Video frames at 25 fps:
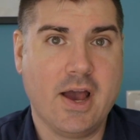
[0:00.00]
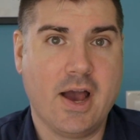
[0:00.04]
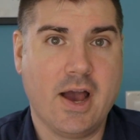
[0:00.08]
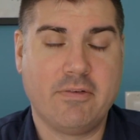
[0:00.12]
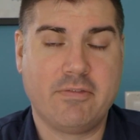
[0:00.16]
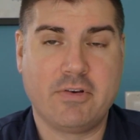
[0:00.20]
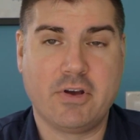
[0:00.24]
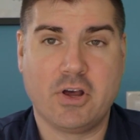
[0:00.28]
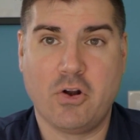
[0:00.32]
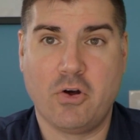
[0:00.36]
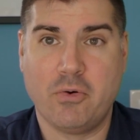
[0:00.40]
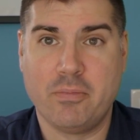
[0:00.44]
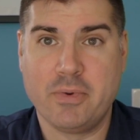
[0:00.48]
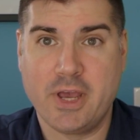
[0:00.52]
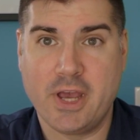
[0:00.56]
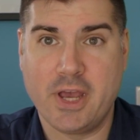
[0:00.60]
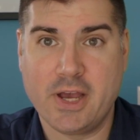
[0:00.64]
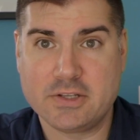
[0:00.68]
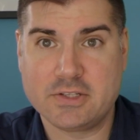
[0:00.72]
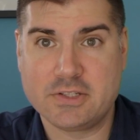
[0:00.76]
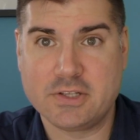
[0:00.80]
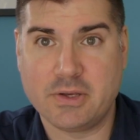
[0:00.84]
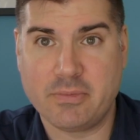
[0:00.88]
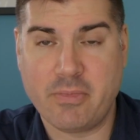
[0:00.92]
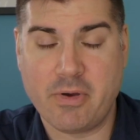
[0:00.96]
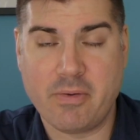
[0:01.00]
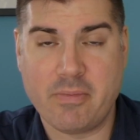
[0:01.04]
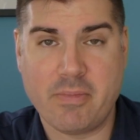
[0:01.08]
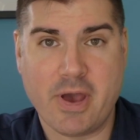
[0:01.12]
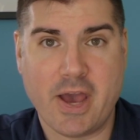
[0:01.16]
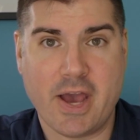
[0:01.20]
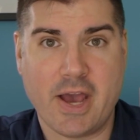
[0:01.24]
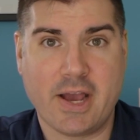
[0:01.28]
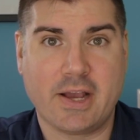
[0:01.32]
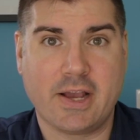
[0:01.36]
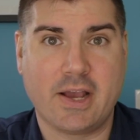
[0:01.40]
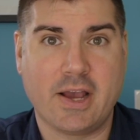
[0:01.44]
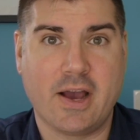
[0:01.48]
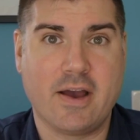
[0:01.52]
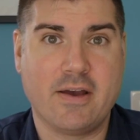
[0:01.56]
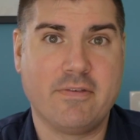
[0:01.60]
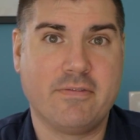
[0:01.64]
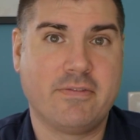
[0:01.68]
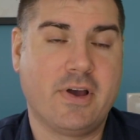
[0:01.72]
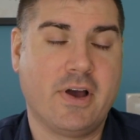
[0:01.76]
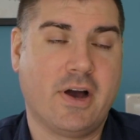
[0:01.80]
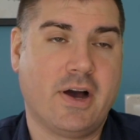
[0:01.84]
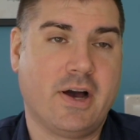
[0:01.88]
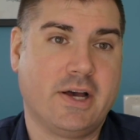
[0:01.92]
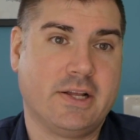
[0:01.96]
I've got OBS on my Mac. I've
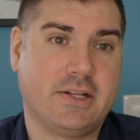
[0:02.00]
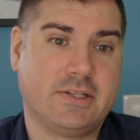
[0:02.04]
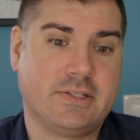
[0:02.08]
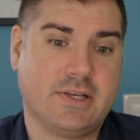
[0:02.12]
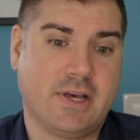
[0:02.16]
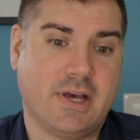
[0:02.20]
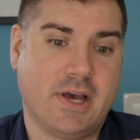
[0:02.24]
got